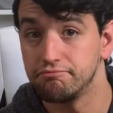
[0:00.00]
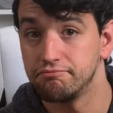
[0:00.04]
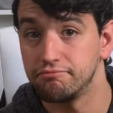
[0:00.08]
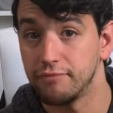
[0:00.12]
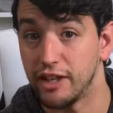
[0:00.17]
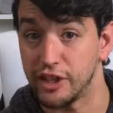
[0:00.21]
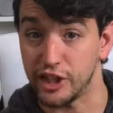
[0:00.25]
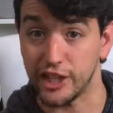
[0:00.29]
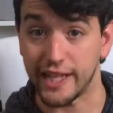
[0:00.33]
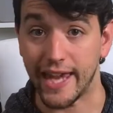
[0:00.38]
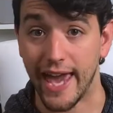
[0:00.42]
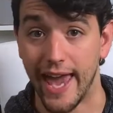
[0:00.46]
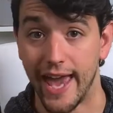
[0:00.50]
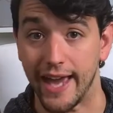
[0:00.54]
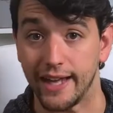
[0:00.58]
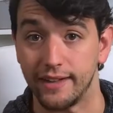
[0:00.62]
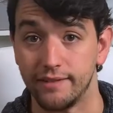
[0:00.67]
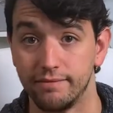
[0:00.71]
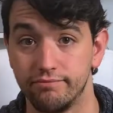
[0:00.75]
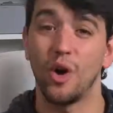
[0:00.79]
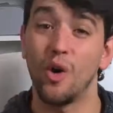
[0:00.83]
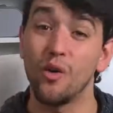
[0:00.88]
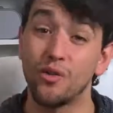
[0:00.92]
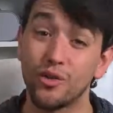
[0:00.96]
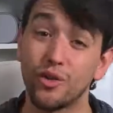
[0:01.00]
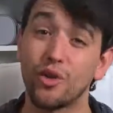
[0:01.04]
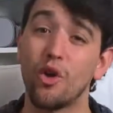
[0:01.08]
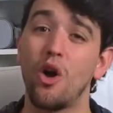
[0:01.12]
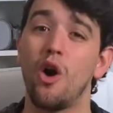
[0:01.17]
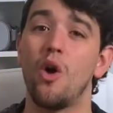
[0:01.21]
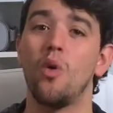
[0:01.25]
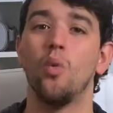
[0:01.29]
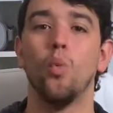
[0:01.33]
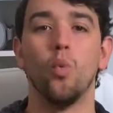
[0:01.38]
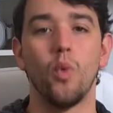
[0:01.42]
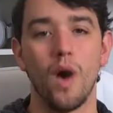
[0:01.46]
And you can't.
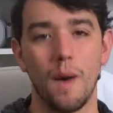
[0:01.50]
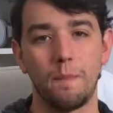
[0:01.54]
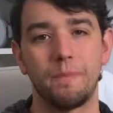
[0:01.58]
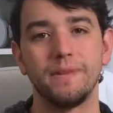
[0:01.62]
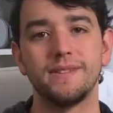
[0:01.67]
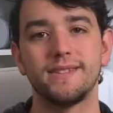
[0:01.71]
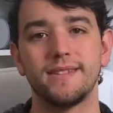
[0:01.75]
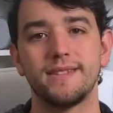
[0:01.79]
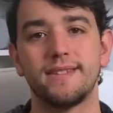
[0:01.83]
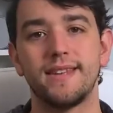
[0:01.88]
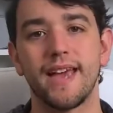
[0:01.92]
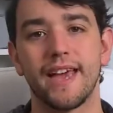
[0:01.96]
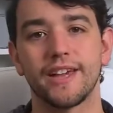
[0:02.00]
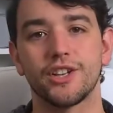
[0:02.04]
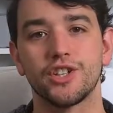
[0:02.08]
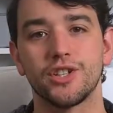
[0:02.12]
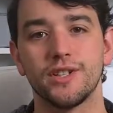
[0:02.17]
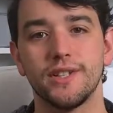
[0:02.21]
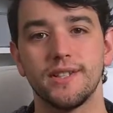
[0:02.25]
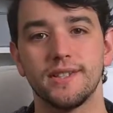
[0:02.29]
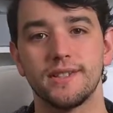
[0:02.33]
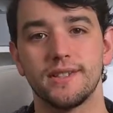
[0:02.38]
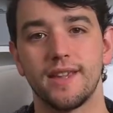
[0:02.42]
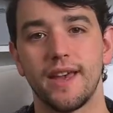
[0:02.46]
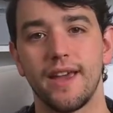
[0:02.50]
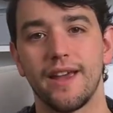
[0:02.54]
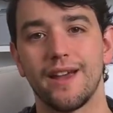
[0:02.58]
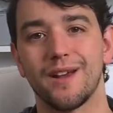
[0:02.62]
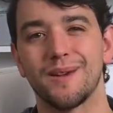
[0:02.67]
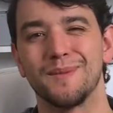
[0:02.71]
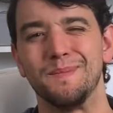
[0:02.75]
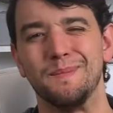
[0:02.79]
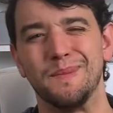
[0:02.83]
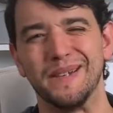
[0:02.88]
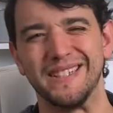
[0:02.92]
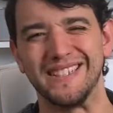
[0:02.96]
Overall, weapon detection is there,
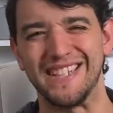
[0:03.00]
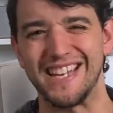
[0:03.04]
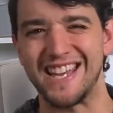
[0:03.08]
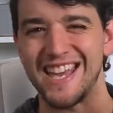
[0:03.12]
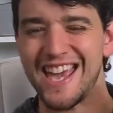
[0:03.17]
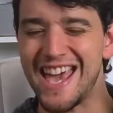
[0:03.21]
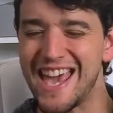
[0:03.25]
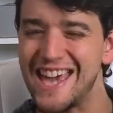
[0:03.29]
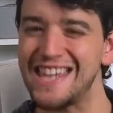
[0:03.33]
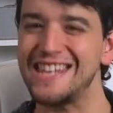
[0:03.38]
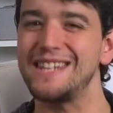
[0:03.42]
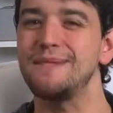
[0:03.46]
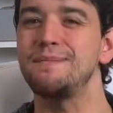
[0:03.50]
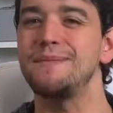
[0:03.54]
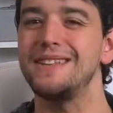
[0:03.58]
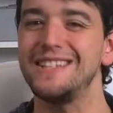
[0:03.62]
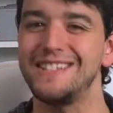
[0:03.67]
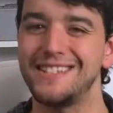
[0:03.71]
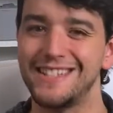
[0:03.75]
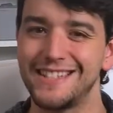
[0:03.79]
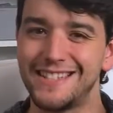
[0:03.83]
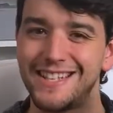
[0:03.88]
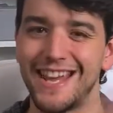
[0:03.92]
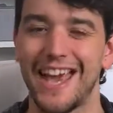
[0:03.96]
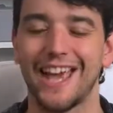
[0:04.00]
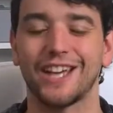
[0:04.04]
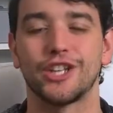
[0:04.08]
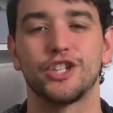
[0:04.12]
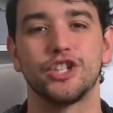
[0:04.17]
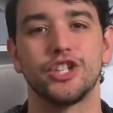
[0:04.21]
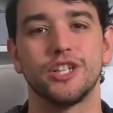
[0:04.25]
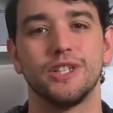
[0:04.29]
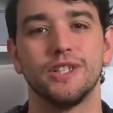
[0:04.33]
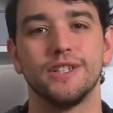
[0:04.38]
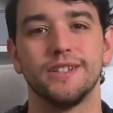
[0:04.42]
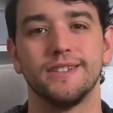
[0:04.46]
but enemy
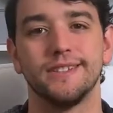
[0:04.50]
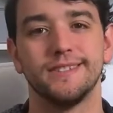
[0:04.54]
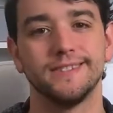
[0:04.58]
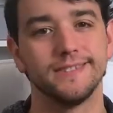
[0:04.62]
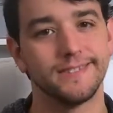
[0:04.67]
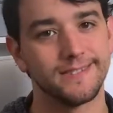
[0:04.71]
detection,